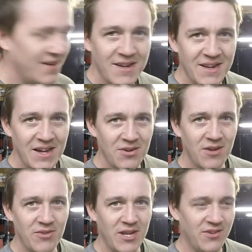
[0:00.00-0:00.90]
how
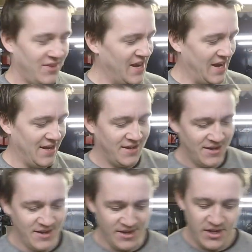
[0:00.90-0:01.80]
lovely is that?
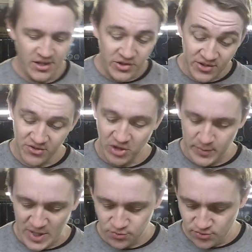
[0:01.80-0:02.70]
This has come
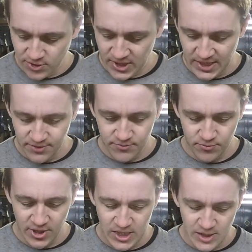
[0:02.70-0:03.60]
out really,
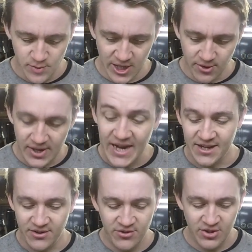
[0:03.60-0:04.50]
really well,
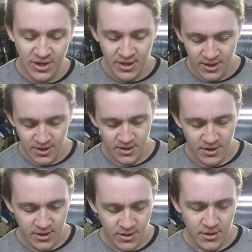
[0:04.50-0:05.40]
and
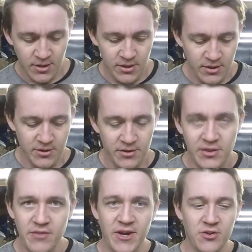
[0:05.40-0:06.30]

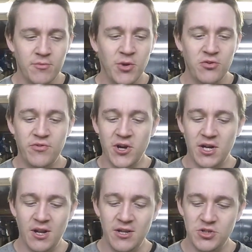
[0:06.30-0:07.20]
They found a modified
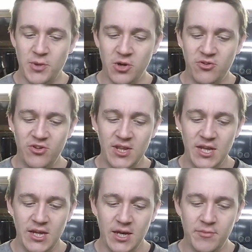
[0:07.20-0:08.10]
clutch box in
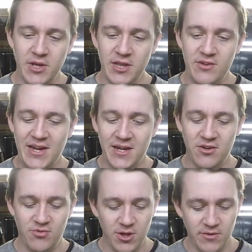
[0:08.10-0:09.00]
the tank
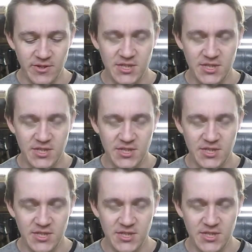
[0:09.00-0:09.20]
as well, which is